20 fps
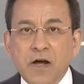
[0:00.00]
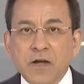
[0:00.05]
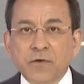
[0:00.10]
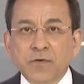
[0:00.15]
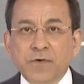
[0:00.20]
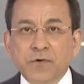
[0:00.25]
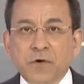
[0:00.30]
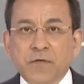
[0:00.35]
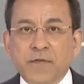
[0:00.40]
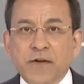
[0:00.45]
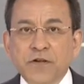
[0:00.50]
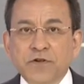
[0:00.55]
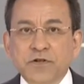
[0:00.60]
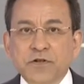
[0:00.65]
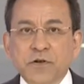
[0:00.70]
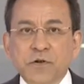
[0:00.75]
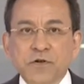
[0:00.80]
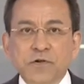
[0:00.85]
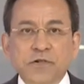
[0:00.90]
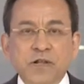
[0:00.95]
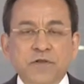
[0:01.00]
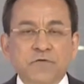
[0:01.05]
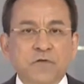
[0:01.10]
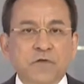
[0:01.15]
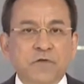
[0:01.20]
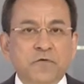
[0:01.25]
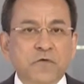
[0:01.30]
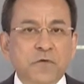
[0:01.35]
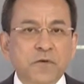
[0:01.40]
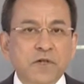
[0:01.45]
The survey shows that for
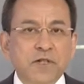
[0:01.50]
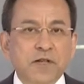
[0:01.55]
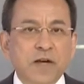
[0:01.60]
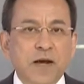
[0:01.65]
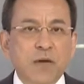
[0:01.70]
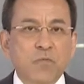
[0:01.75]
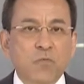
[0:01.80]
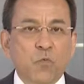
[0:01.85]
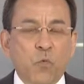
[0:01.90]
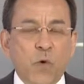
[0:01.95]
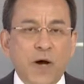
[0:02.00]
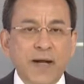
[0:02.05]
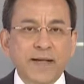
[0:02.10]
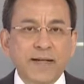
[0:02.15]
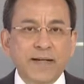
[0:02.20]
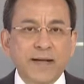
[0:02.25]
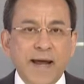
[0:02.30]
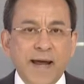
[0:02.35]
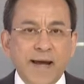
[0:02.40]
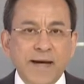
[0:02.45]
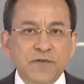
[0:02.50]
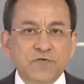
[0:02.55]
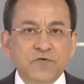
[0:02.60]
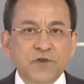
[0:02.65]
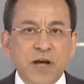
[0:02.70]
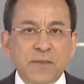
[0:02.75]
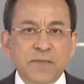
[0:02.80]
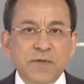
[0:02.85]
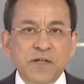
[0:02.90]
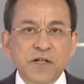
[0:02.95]
the first time, one in eight
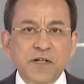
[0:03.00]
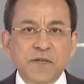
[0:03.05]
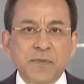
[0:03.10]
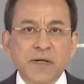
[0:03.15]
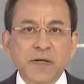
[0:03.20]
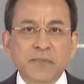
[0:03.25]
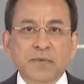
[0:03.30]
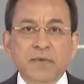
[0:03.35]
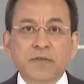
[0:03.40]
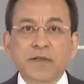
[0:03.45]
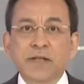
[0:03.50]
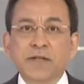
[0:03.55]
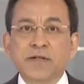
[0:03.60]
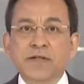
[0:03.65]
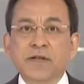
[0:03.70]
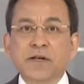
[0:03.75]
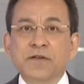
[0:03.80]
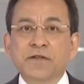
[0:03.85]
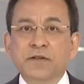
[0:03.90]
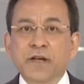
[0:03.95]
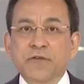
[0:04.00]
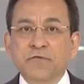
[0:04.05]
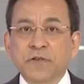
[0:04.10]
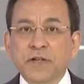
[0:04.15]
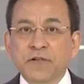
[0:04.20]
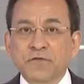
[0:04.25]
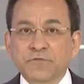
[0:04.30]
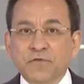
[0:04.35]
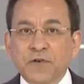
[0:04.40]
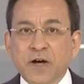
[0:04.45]
Japanese people is
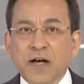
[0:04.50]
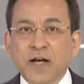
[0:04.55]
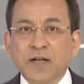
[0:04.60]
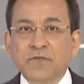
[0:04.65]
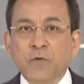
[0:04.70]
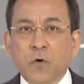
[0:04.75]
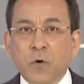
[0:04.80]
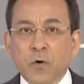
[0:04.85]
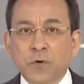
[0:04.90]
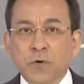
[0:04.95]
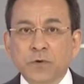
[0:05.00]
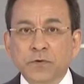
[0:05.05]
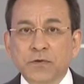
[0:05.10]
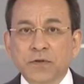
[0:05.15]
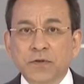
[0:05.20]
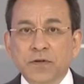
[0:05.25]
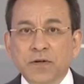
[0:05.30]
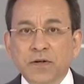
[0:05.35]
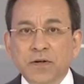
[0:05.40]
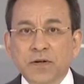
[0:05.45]
75 or older.